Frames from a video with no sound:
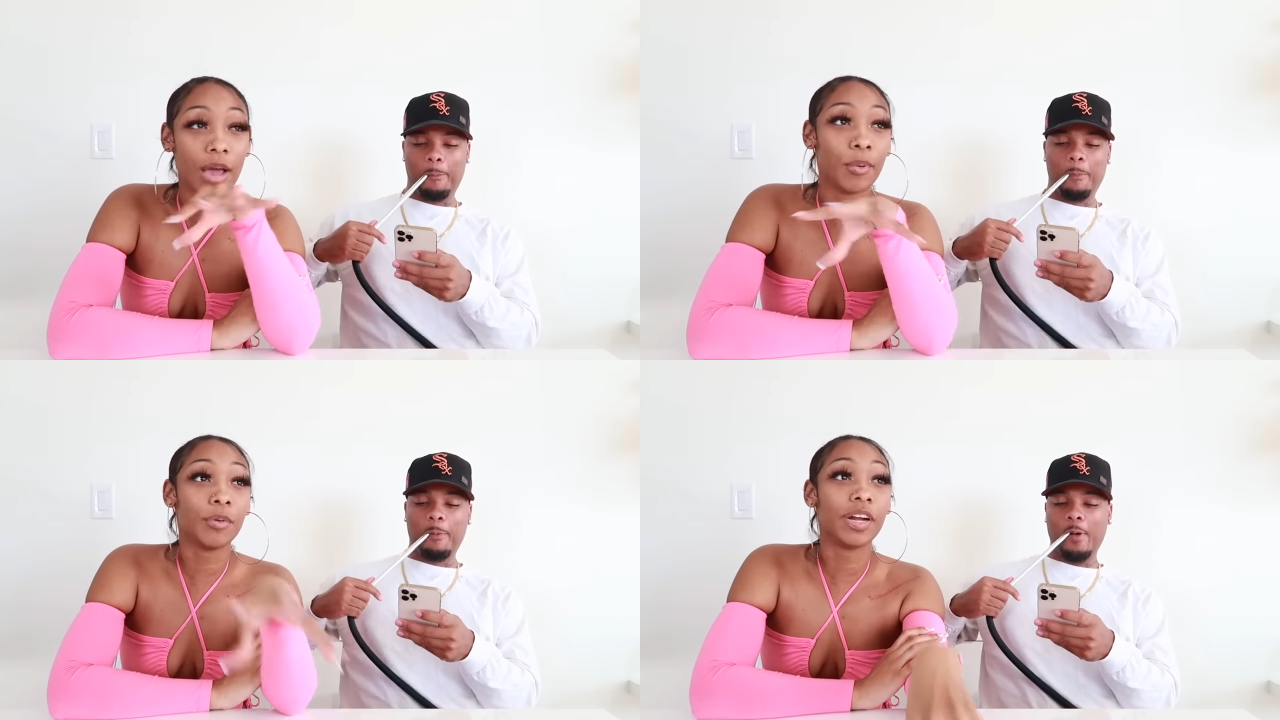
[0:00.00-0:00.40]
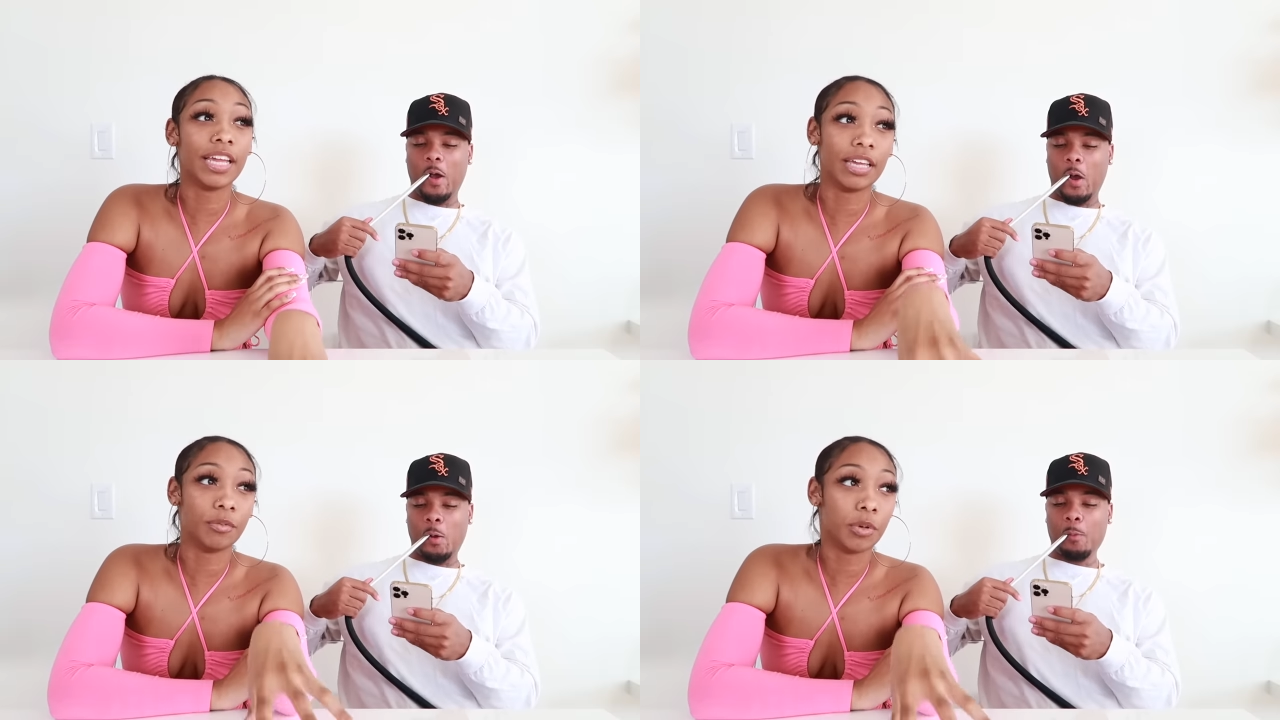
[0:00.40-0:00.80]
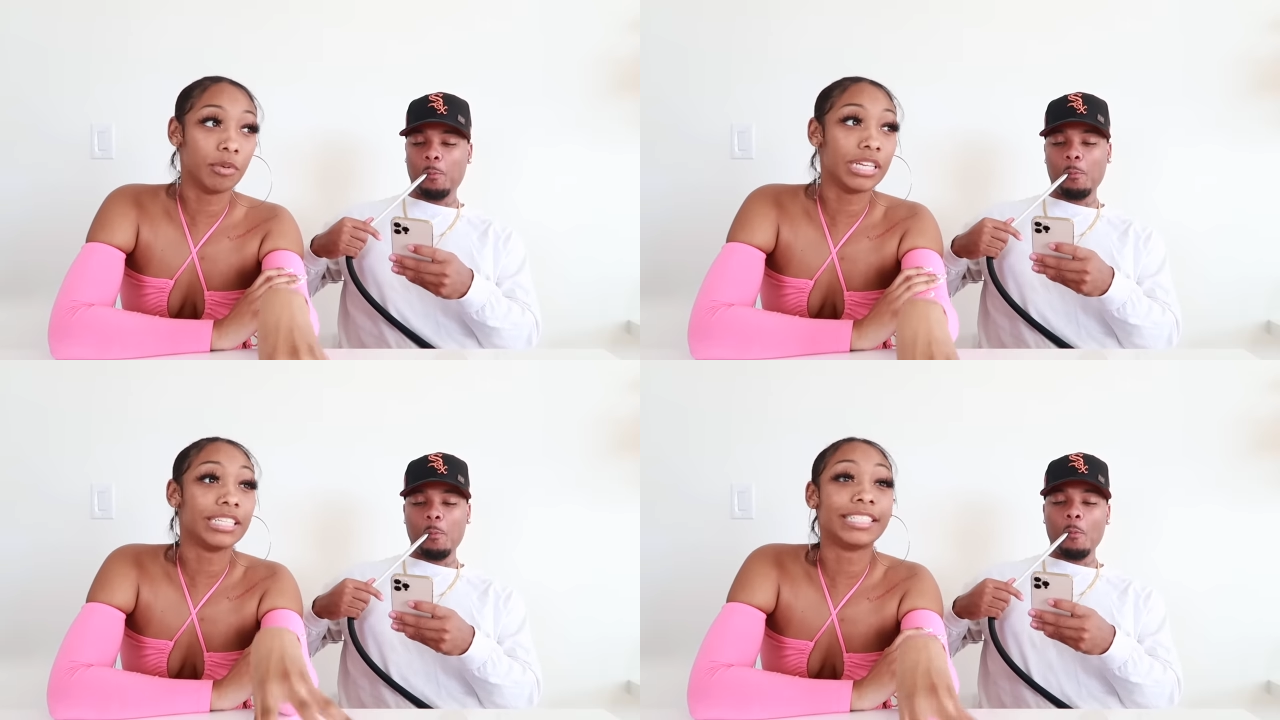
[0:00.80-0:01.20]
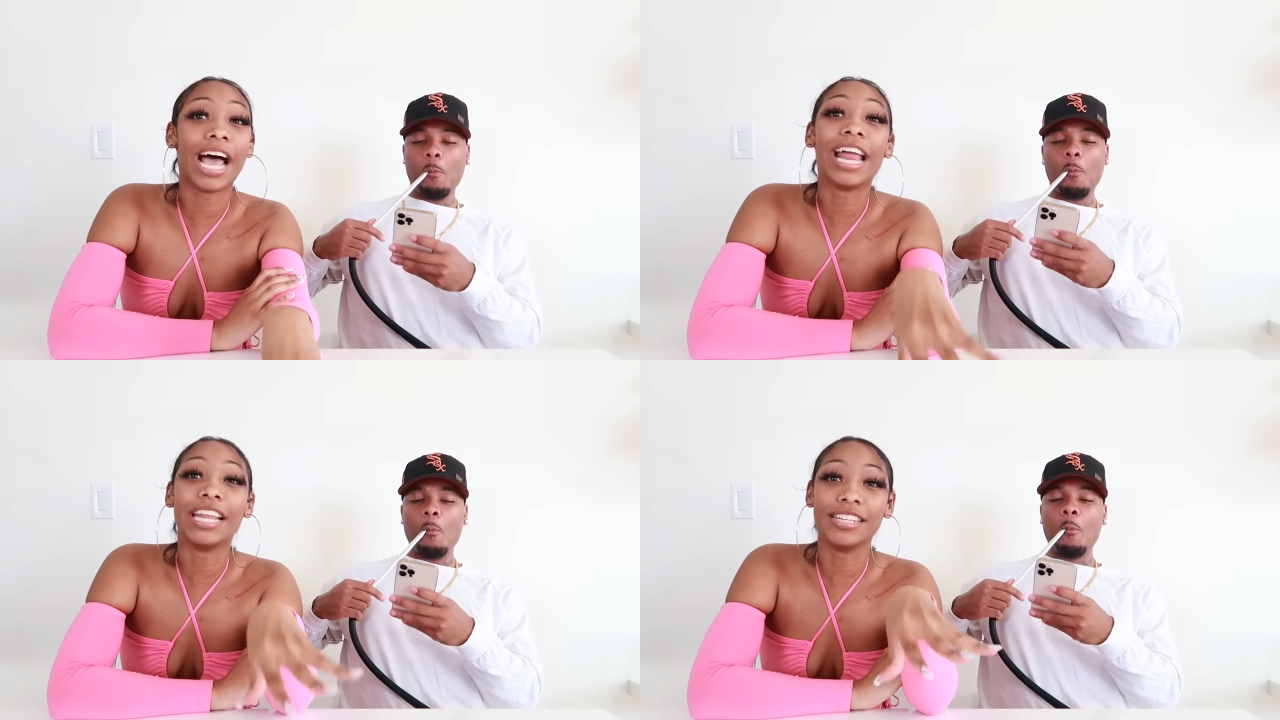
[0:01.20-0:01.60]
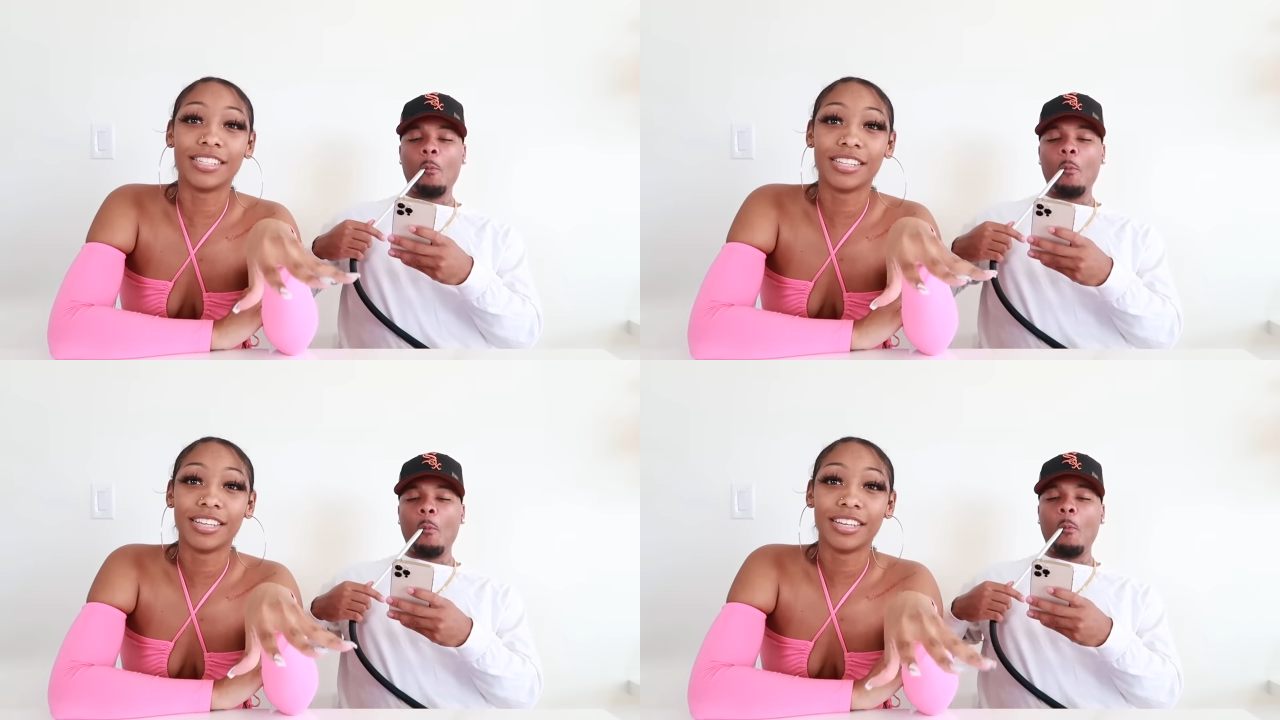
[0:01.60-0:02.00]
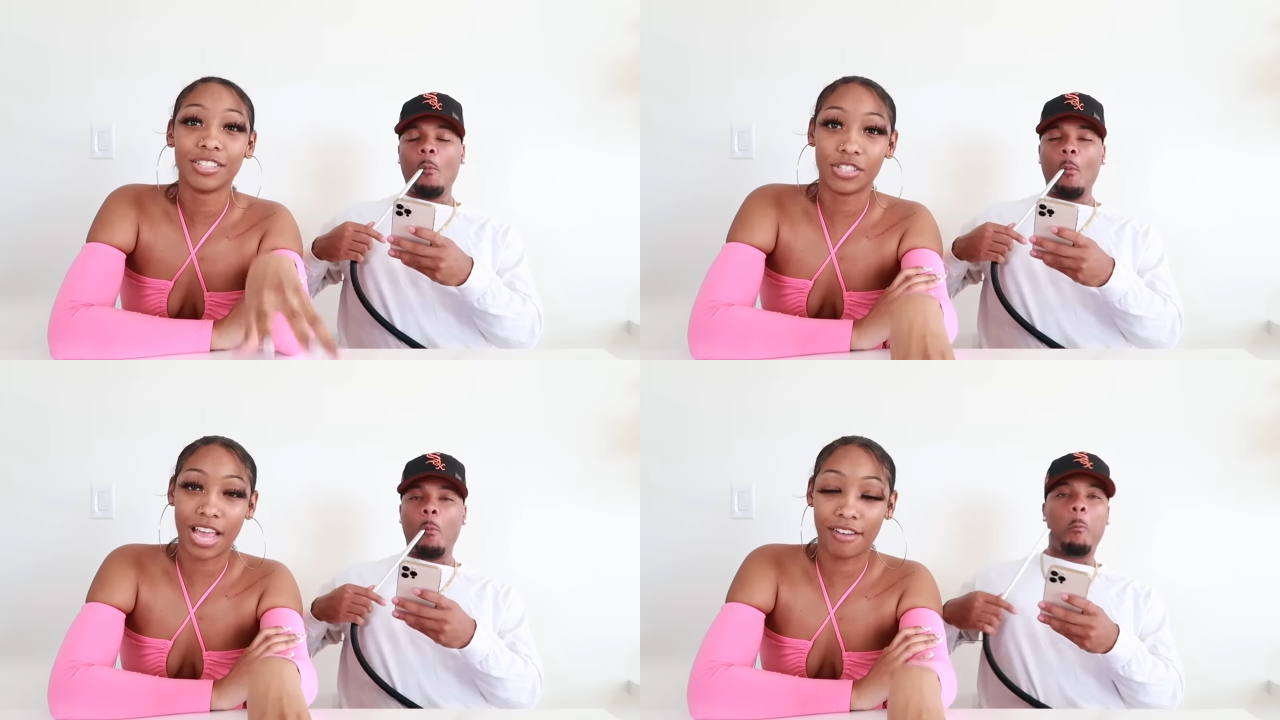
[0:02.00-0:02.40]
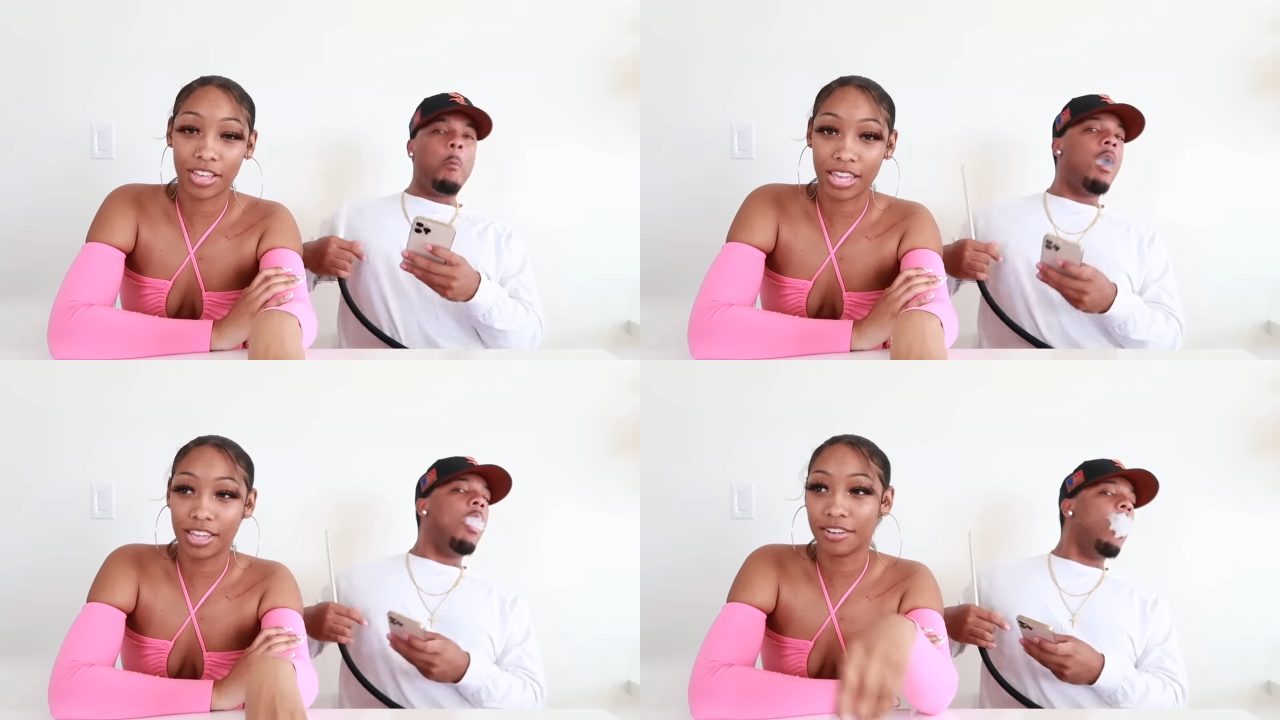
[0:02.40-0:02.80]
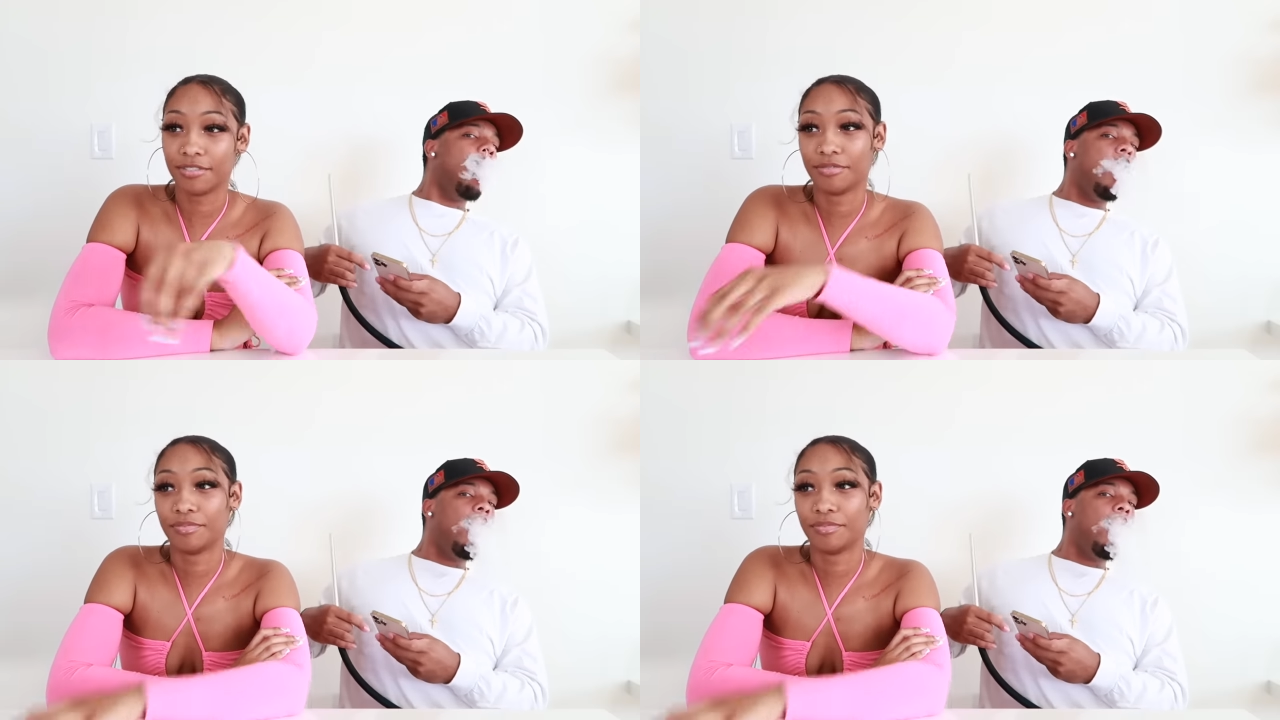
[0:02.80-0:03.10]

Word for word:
Speaker 1: that we were in when we decided to have a kid.